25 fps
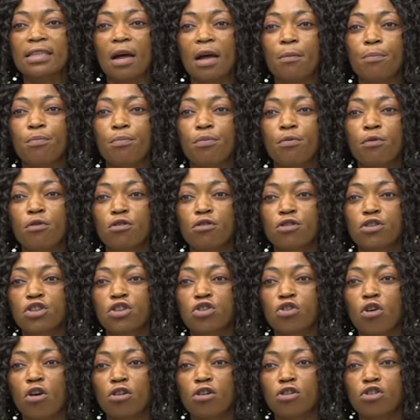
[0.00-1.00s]

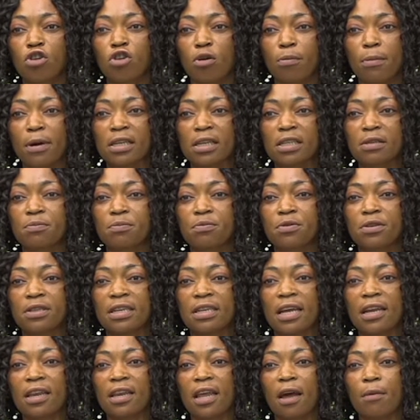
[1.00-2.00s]
approach customers,
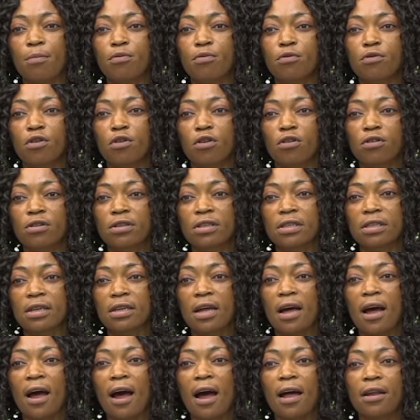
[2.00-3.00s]
present their products,